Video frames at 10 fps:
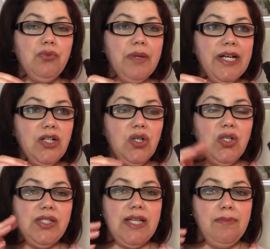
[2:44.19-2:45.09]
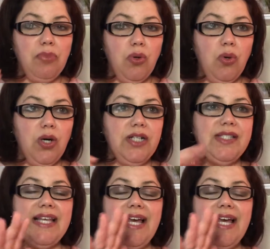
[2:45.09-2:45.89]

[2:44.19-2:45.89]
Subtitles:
wrinkles and pores